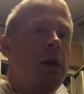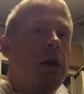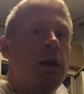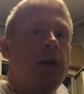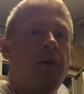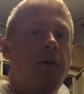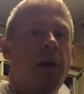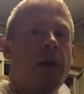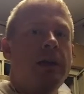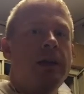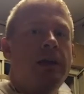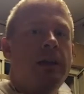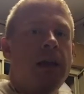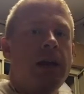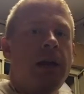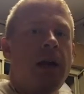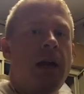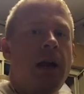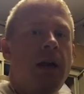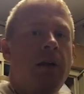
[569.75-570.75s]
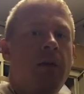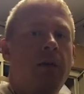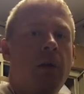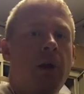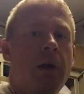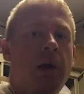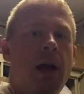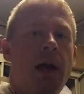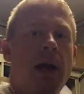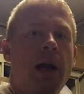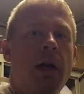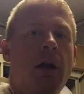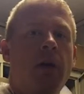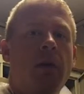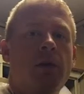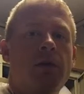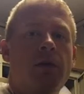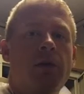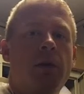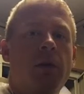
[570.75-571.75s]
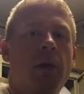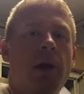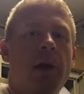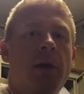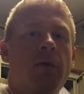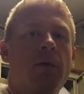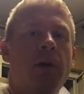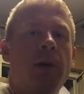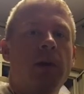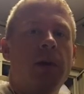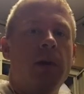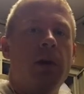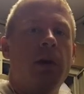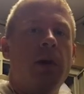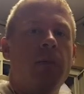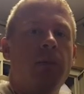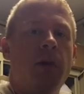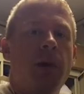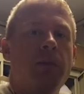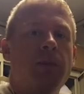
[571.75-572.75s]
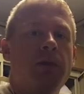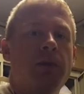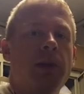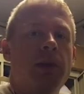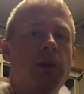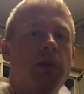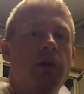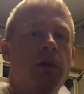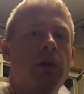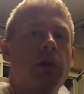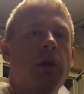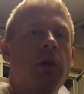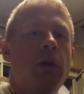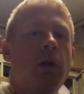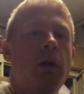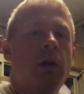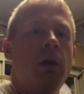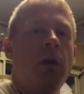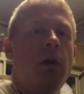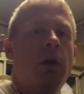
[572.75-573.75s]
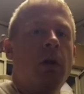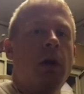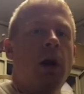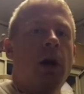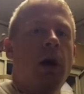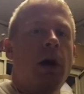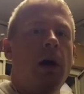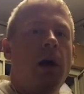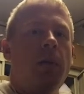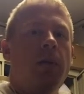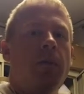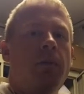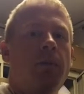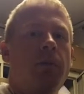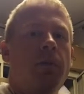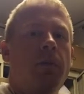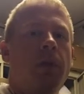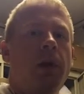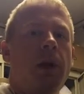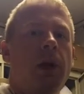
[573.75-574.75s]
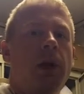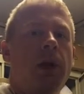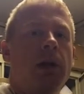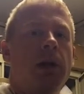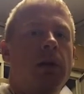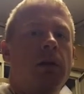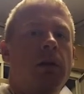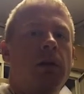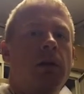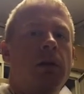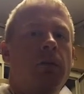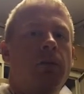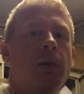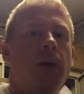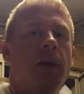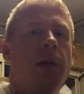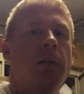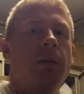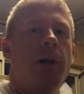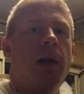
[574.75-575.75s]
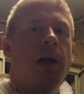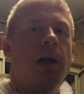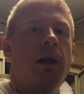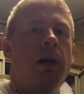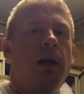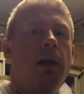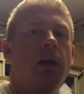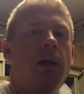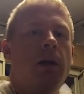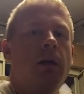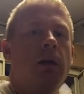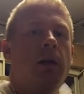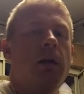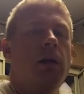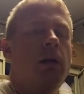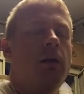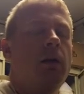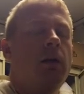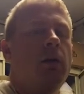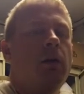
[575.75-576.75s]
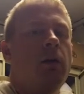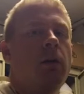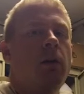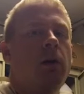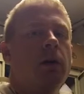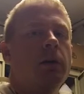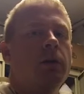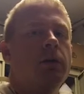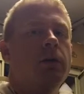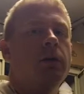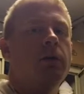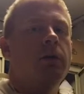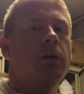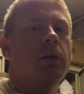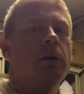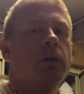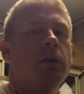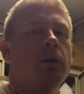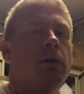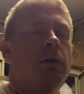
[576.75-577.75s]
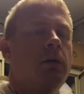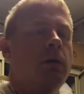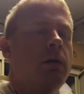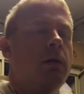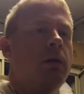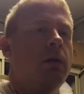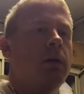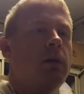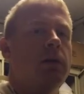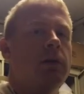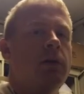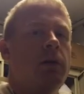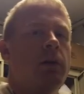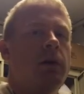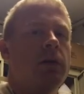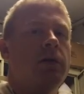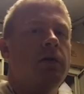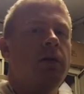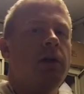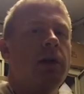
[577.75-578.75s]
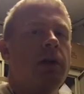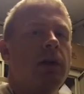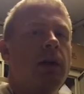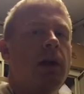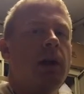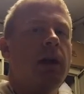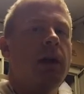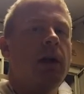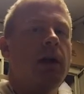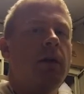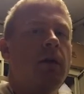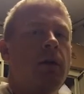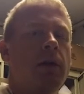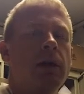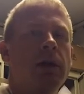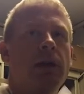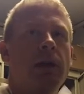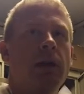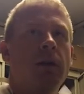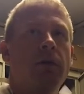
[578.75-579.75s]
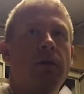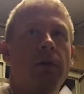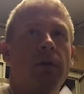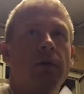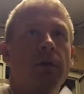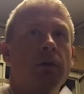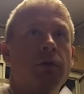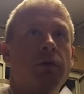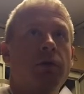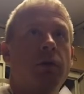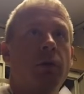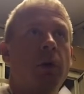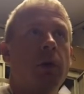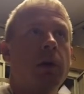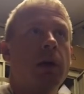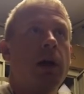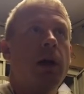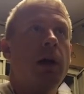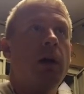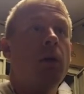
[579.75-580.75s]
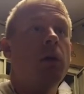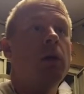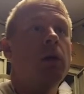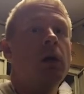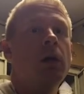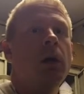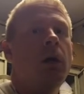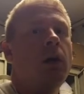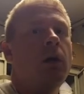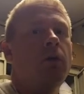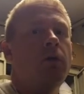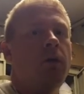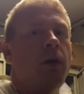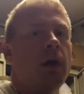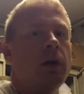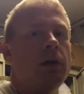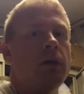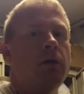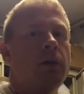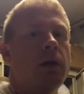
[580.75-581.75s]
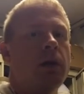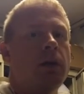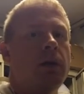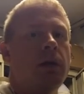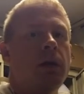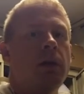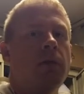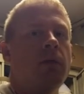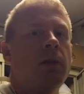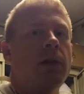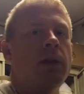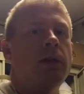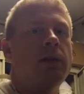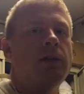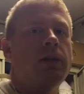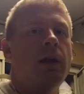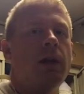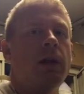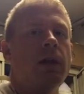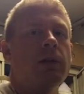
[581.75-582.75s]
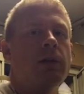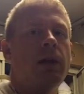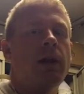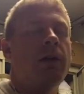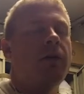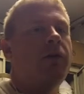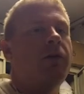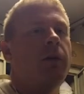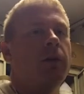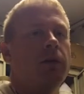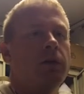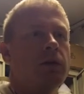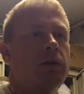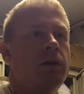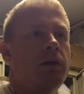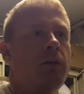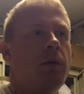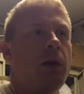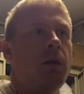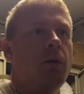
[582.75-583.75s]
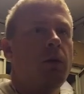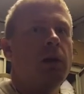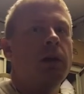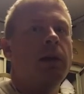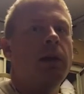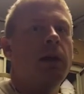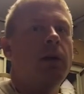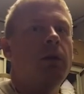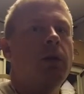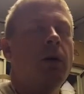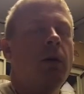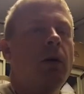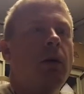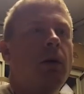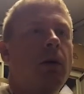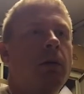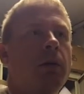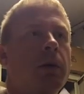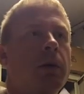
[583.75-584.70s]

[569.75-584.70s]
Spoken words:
if I did have one, I also have a prep station that I can piggyback onto the current exhaust fan that I have. I need to get filters for it now before I do anything of any size. I have filters in my one down the hall,